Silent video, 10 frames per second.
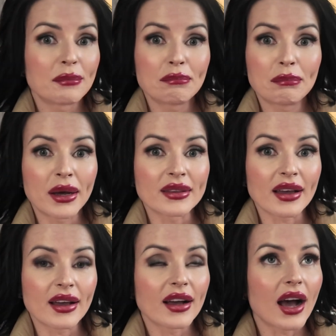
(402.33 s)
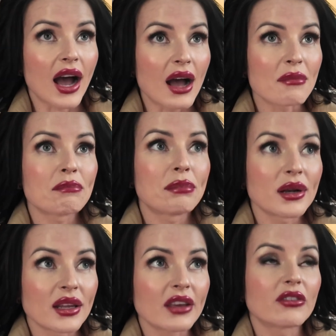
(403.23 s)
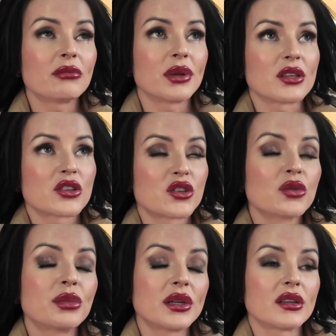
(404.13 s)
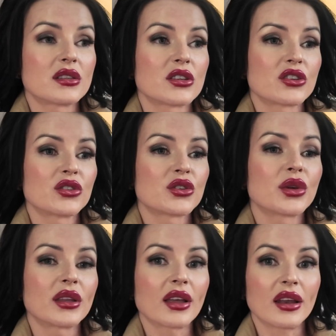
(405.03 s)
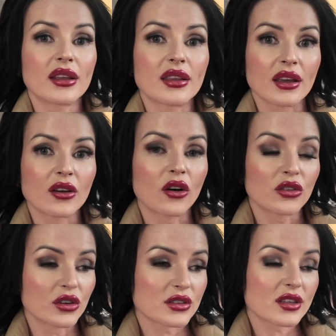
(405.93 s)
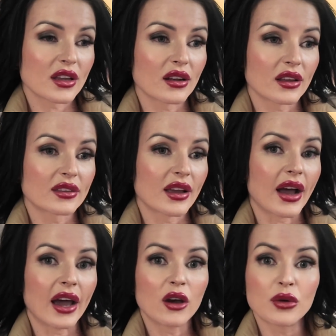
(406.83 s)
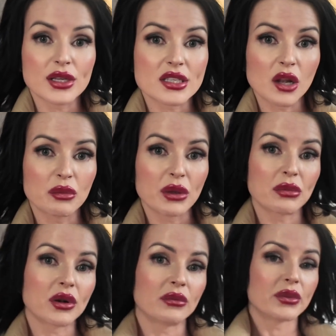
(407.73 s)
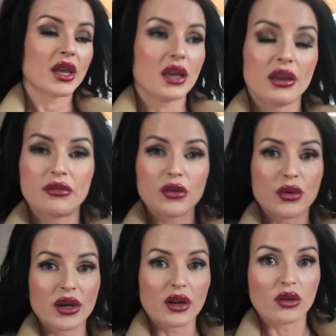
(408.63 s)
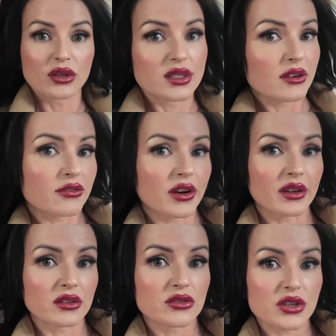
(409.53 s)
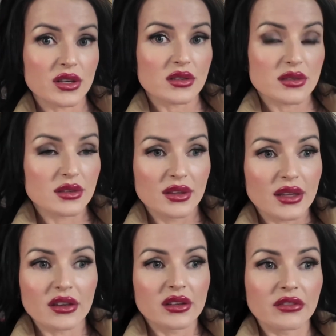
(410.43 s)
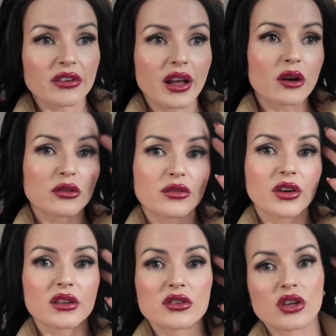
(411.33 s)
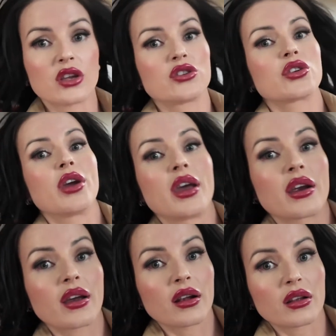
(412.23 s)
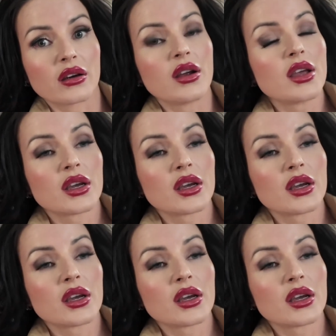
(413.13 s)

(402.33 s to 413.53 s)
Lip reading: But unbelievably stupid decision to get anything on your skin like that. I always tell people, if you want to look different, just get a different outfit, change your hair color,